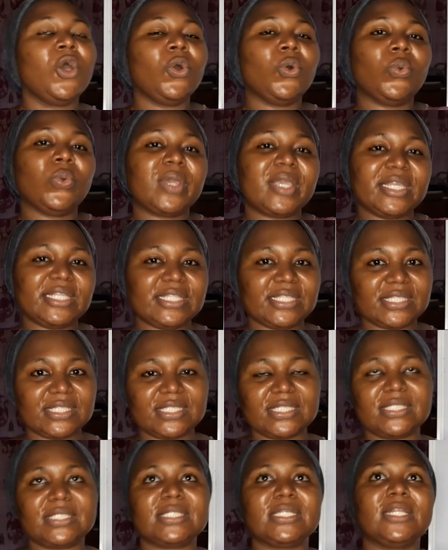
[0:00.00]
Okay, this
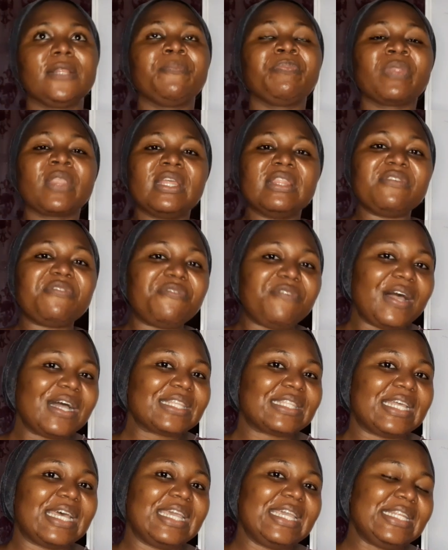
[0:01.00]
is it. The fact
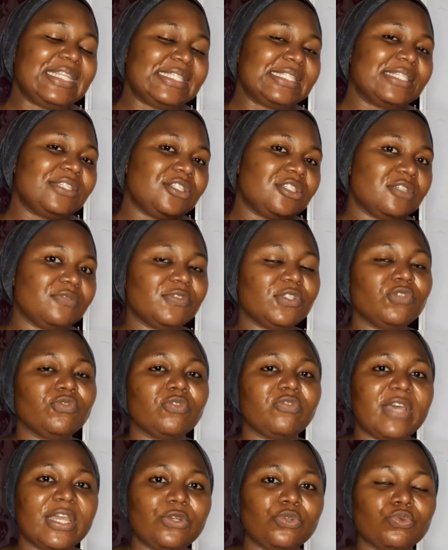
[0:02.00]
that it is a derivative of
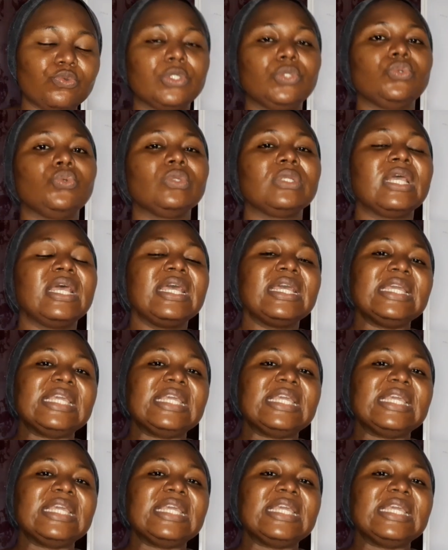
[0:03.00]
hydroquinone